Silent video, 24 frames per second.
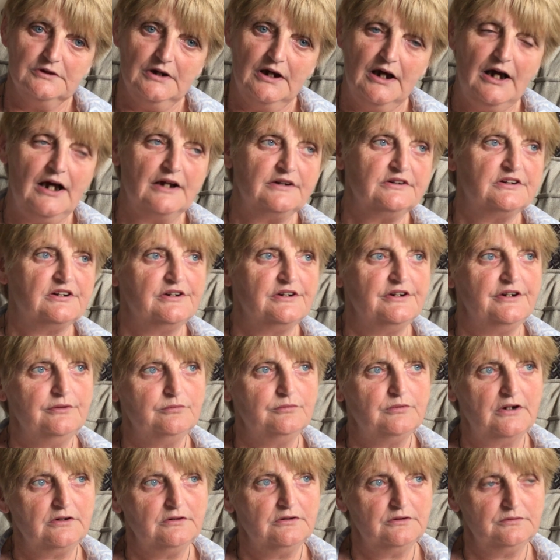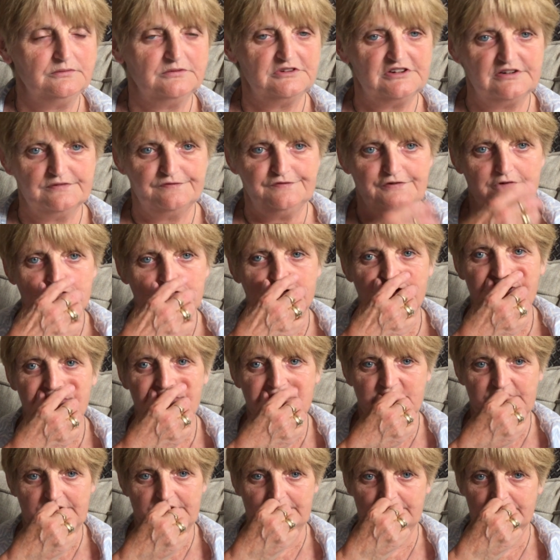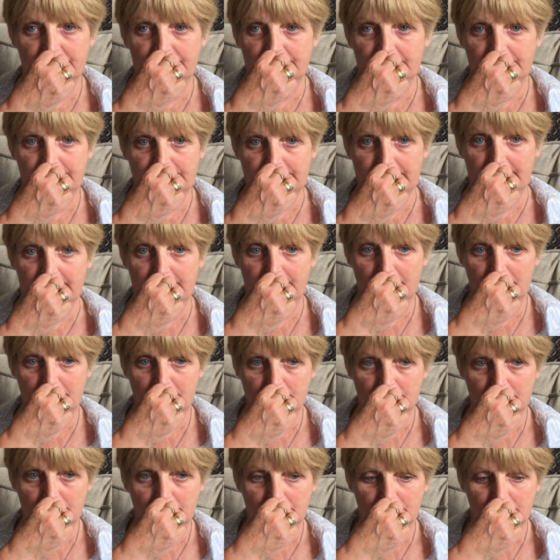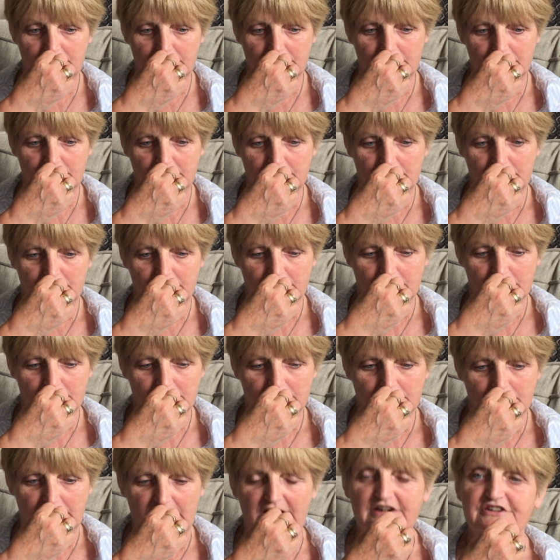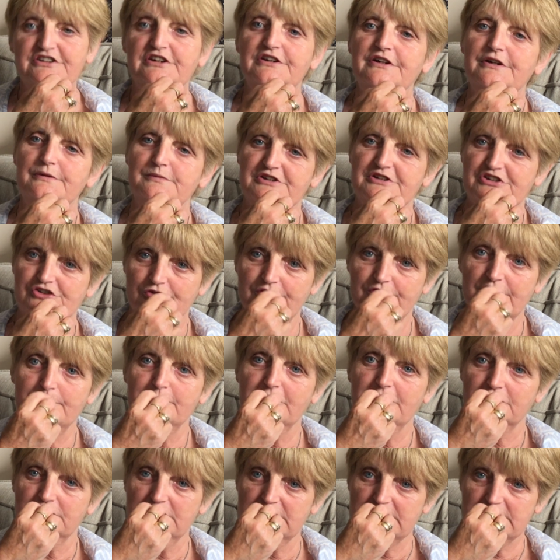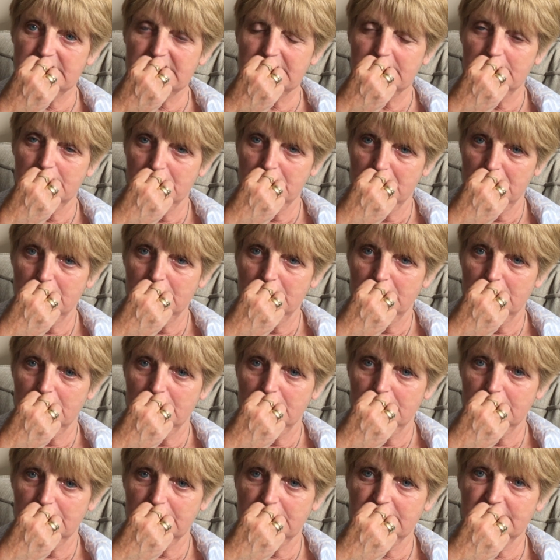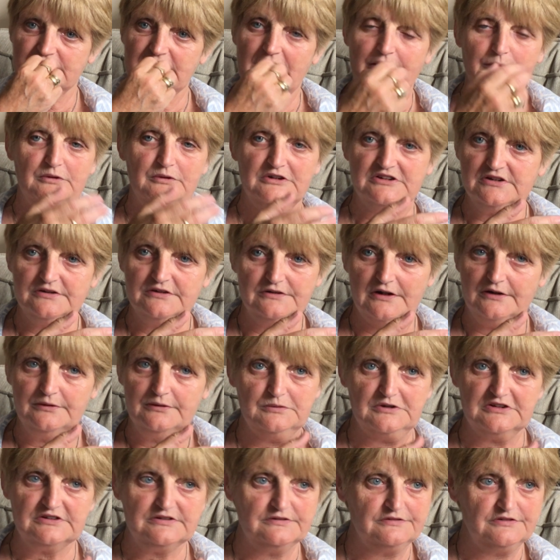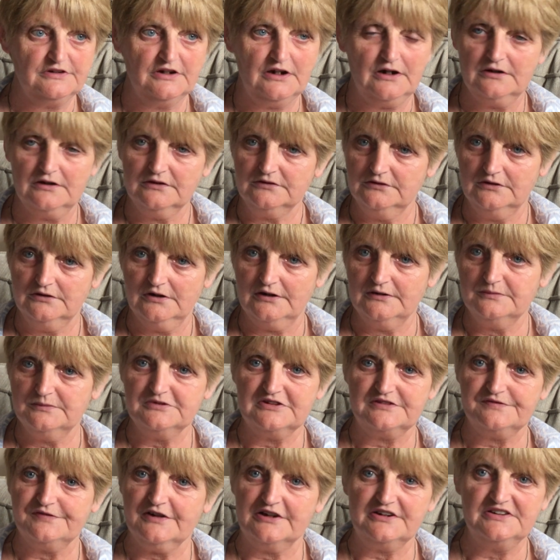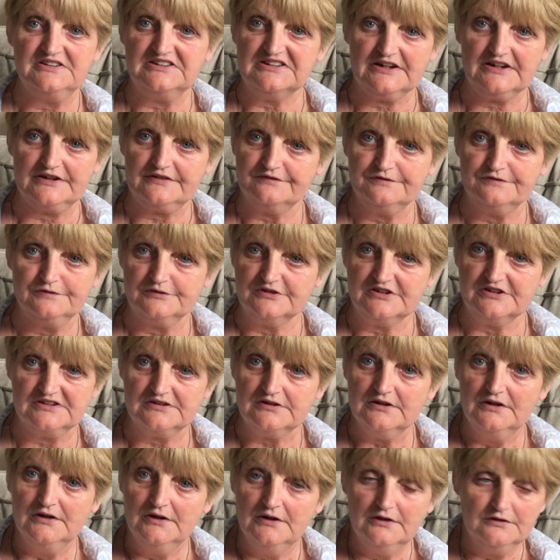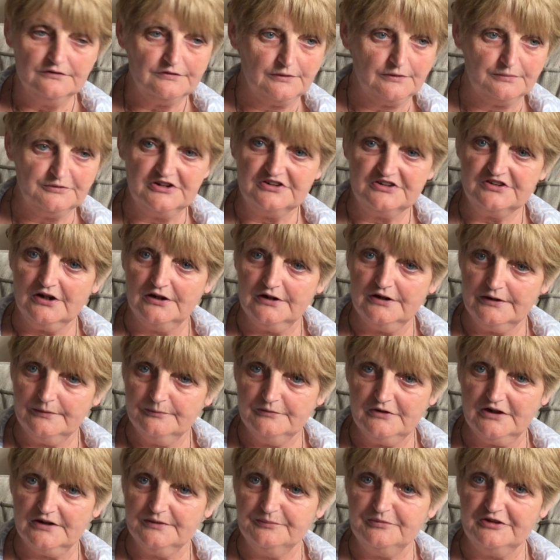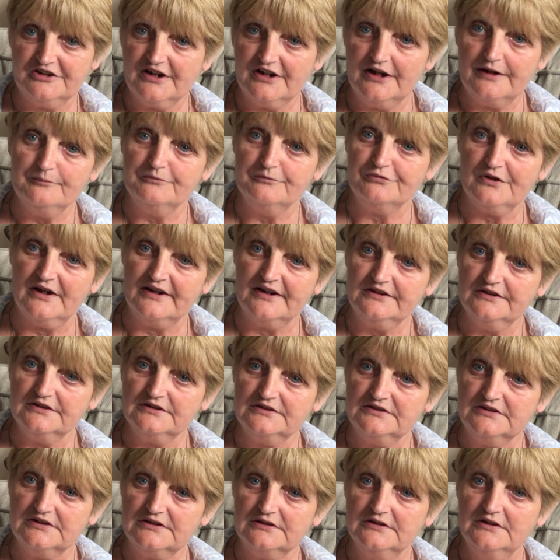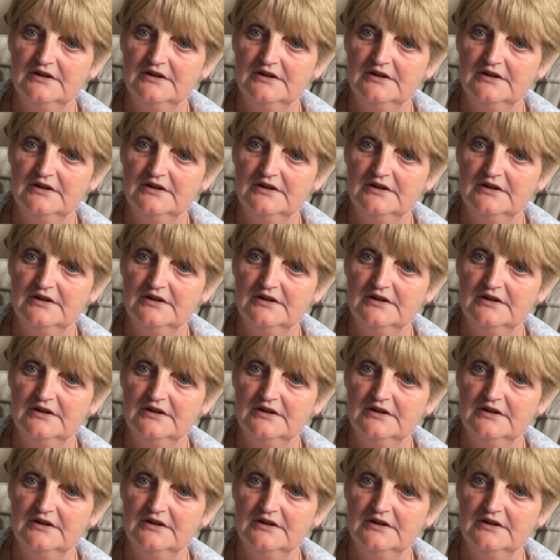Anthony, well, it was a full year nearly there. Anthony was 3 months. Because I wasn't long. I was very sick from the time I became pregnant.